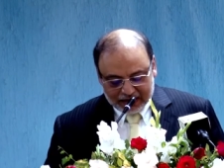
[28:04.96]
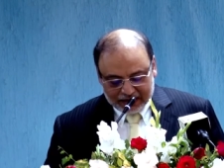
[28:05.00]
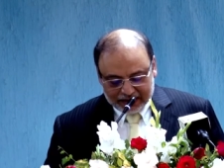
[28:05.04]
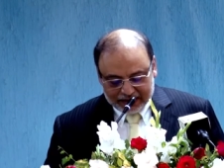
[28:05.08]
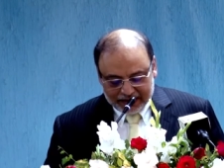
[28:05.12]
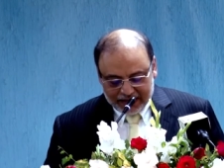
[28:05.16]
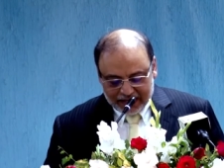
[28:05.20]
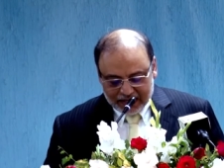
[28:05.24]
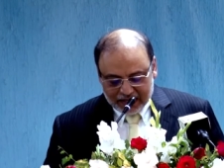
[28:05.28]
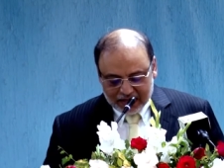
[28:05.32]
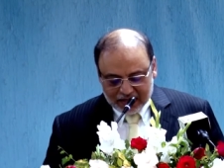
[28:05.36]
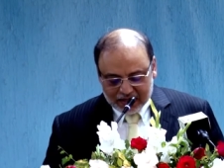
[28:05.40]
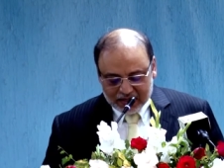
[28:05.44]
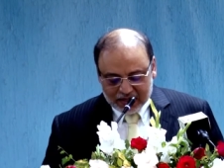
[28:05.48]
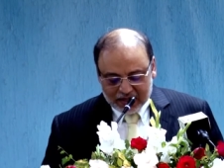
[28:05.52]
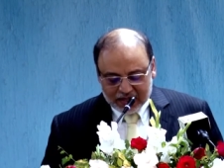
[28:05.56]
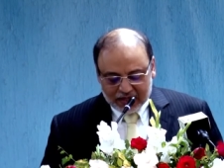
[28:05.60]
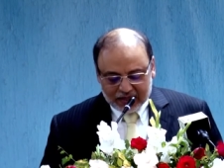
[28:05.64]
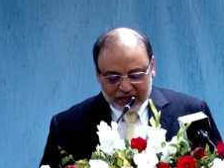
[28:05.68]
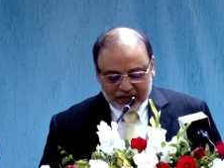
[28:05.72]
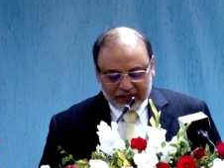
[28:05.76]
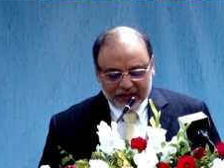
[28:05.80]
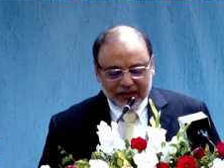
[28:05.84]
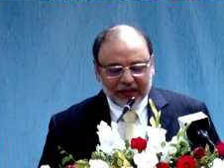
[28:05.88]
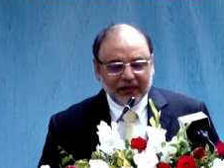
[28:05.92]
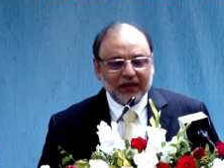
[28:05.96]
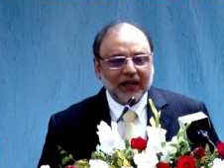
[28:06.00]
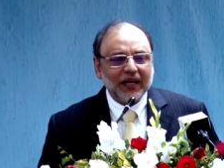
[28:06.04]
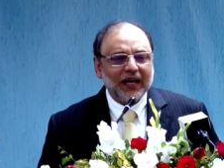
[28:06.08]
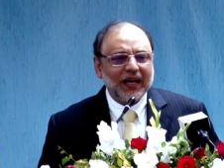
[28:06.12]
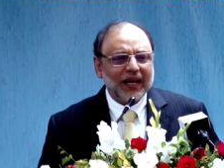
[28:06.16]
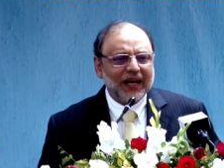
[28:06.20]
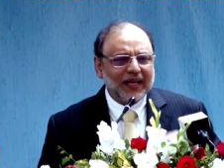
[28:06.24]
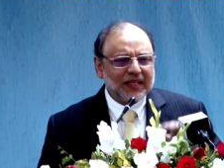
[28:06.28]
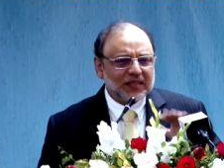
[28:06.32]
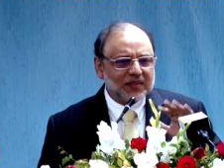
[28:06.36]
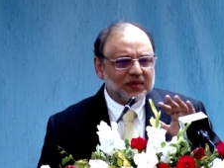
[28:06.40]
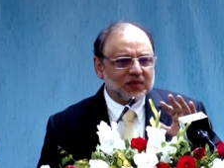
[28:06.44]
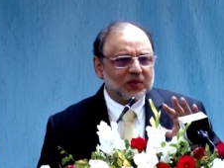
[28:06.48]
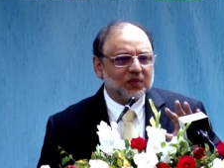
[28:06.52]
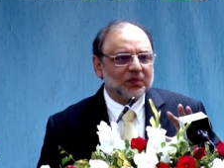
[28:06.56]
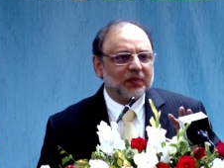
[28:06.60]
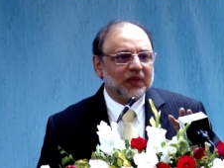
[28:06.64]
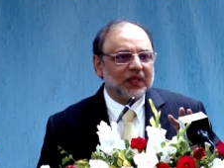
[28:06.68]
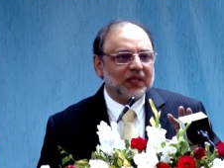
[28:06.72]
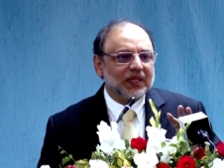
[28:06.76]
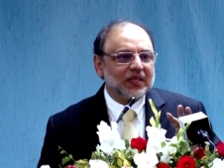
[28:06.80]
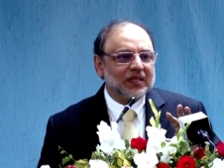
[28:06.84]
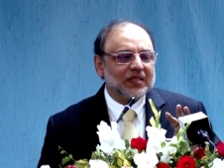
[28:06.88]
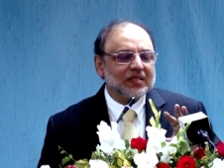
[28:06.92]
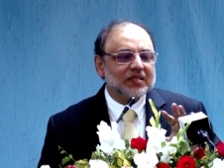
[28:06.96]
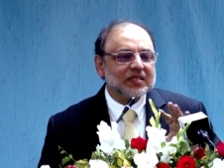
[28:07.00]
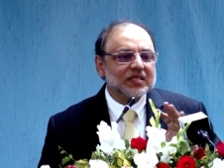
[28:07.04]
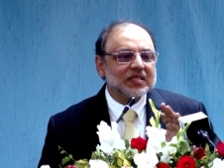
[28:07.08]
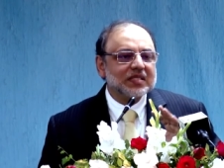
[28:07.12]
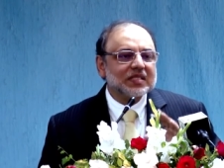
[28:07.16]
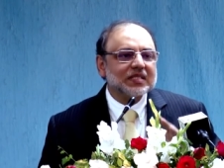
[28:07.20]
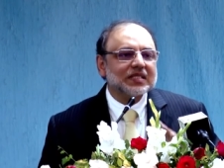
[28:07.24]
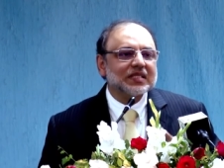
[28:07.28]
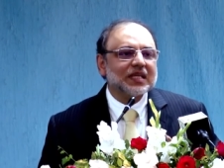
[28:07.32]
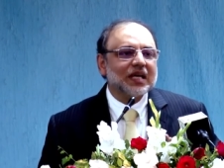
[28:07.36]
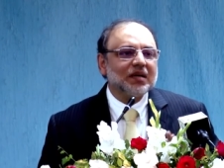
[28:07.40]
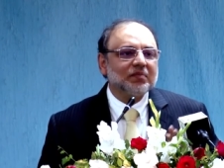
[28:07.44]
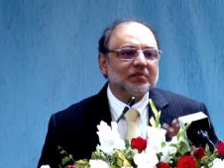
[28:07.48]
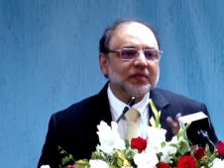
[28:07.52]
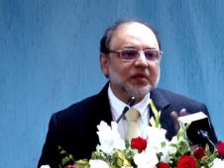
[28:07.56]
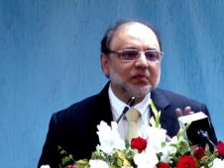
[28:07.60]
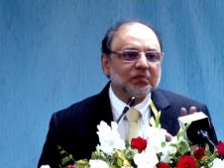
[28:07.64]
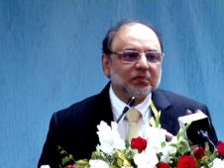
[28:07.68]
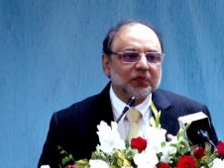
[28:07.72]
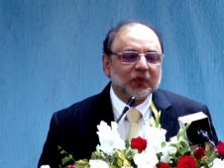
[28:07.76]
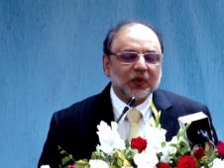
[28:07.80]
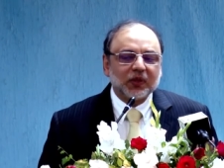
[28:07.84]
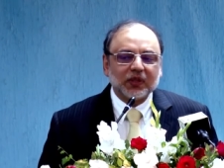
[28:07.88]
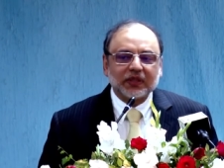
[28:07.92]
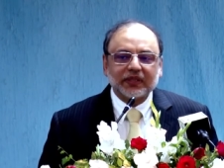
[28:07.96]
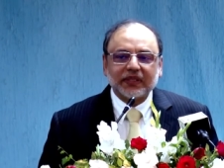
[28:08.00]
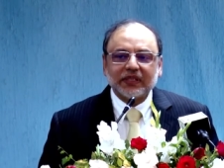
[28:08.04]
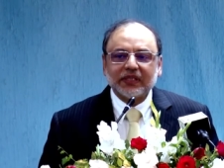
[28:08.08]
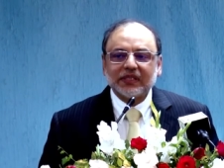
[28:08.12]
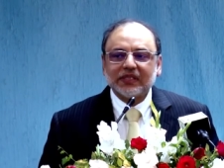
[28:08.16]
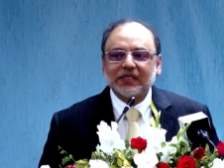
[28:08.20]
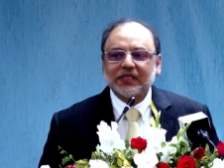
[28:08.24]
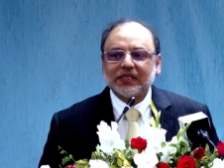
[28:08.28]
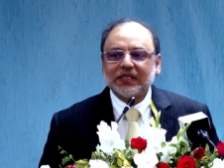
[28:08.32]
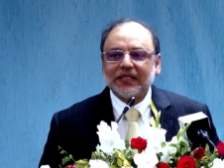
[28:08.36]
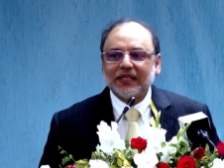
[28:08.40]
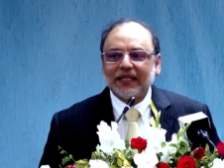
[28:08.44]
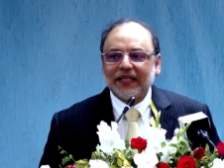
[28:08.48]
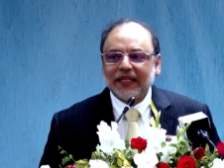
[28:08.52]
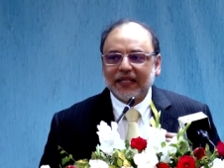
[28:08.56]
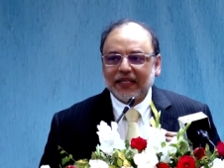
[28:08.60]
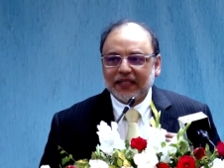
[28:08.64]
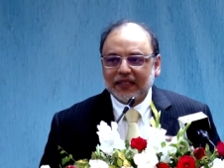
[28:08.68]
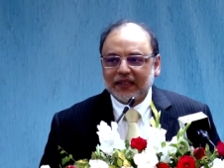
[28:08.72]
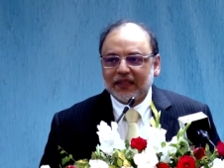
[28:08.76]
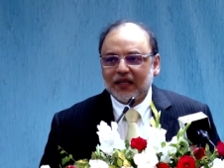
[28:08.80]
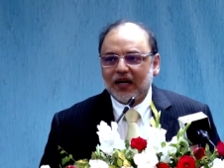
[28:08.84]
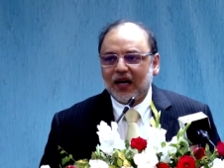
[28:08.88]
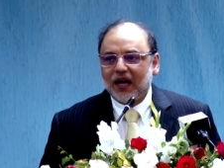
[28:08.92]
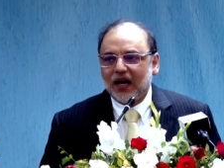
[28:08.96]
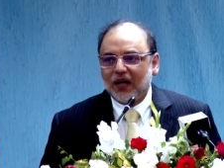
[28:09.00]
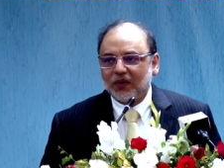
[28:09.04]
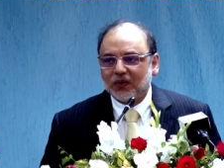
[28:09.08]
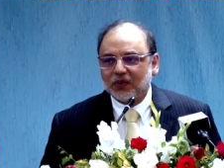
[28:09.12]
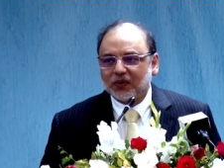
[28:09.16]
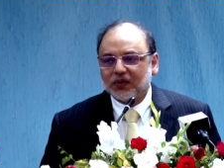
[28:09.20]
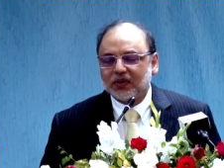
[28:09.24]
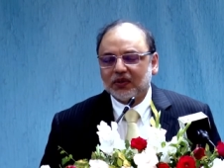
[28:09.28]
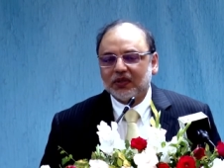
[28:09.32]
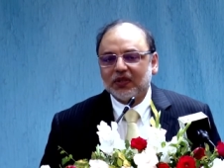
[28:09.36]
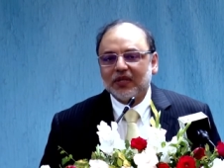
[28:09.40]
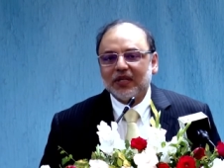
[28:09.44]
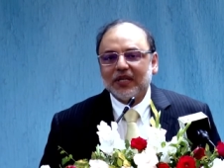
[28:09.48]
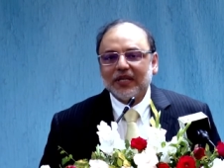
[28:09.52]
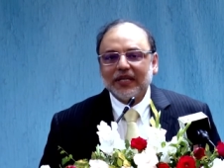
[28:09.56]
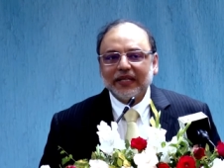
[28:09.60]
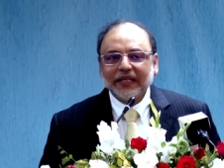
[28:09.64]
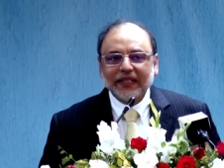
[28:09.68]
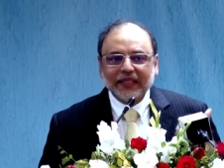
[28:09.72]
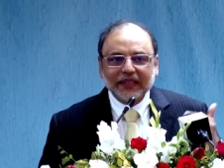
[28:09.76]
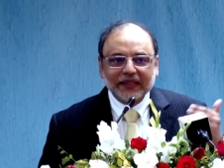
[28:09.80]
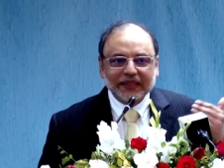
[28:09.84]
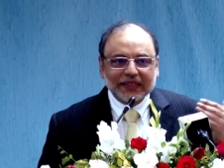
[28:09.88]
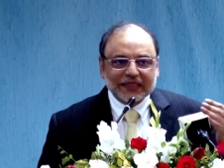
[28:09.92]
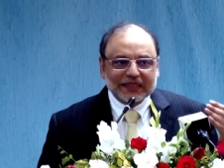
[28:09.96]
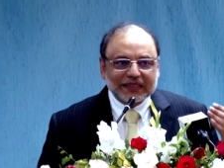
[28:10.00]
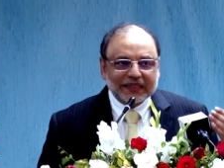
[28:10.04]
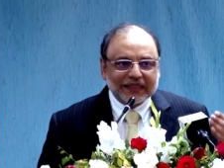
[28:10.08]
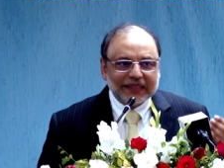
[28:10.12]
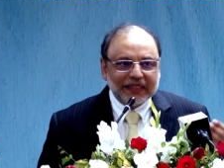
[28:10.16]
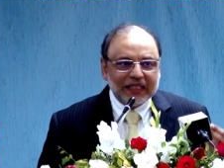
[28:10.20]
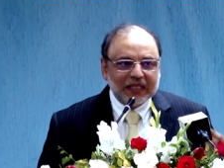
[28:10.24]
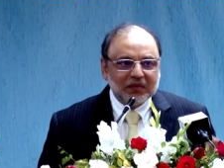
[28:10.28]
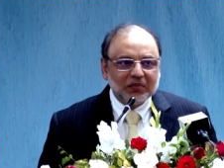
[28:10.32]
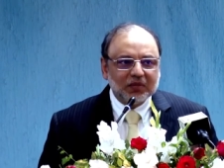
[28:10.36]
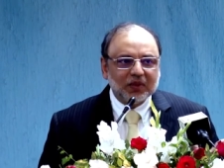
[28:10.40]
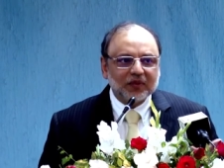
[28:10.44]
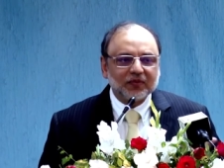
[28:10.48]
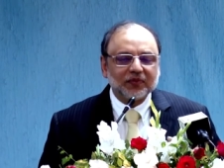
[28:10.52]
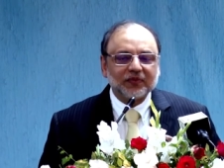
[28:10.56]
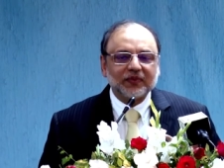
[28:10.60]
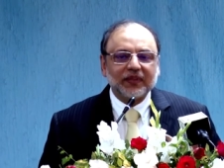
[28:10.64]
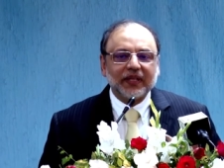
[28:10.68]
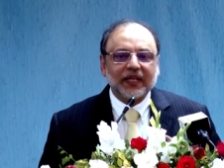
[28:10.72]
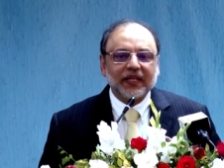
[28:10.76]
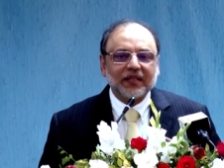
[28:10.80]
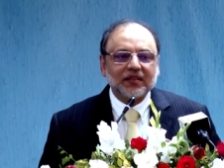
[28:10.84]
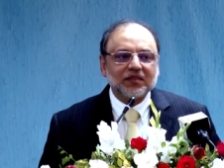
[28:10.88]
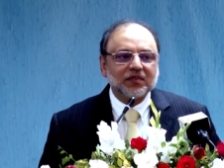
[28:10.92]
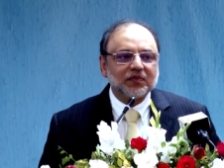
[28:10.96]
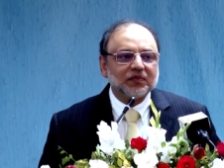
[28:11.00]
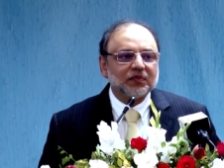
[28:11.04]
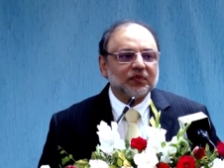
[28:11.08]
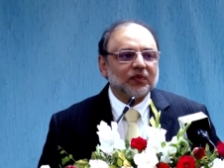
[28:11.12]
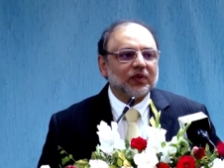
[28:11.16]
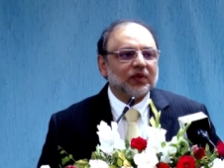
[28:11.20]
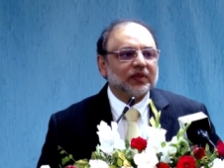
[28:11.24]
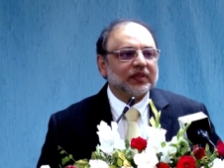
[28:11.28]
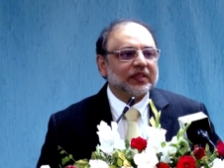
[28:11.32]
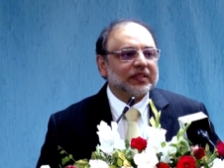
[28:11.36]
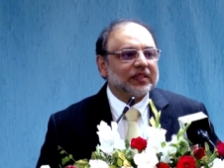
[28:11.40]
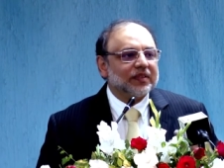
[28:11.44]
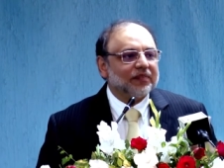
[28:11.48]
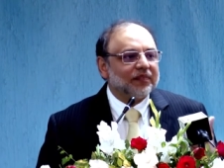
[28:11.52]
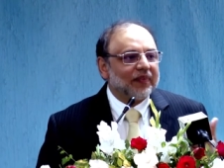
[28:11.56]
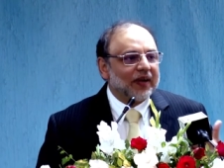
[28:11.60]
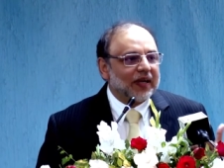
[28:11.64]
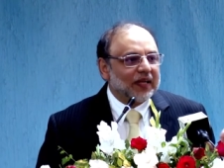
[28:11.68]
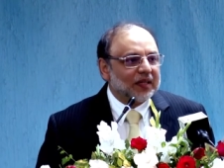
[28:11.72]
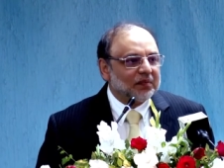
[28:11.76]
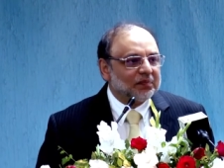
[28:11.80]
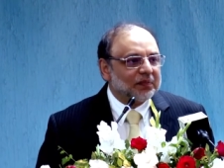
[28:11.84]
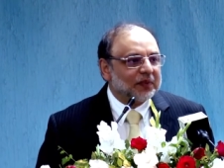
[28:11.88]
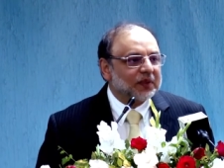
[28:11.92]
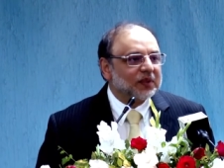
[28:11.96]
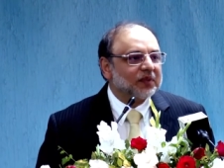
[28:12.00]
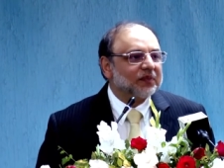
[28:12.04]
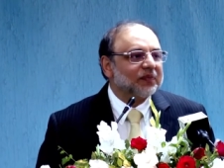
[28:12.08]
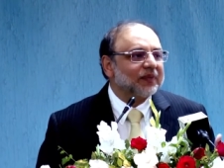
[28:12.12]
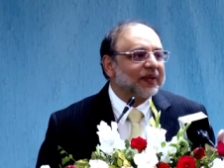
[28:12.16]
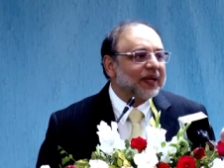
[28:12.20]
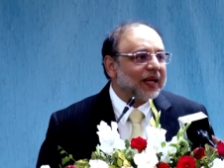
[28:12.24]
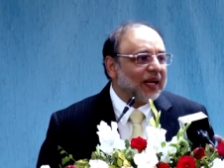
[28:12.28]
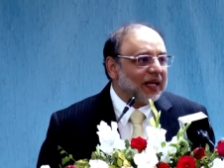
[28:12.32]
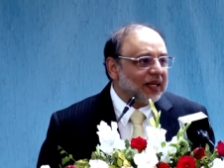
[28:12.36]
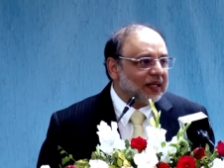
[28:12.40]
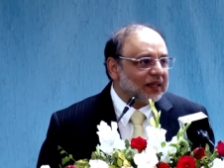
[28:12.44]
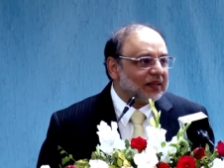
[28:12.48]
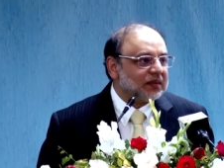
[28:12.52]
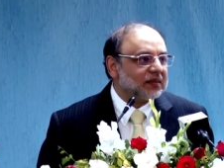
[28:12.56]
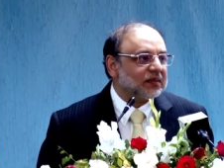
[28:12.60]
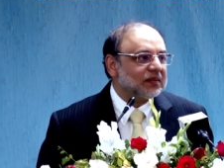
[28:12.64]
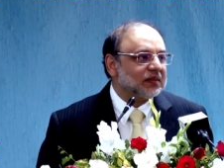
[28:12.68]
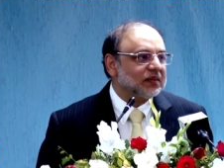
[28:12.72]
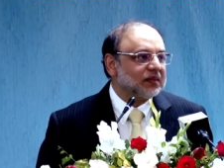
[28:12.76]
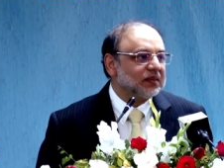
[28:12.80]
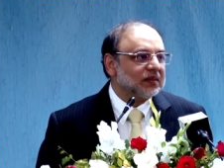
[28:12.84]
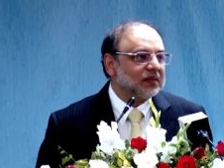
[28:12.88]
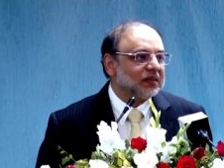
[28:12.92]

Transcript: then there has to be some importance laid out in the scheme of things for the development of character.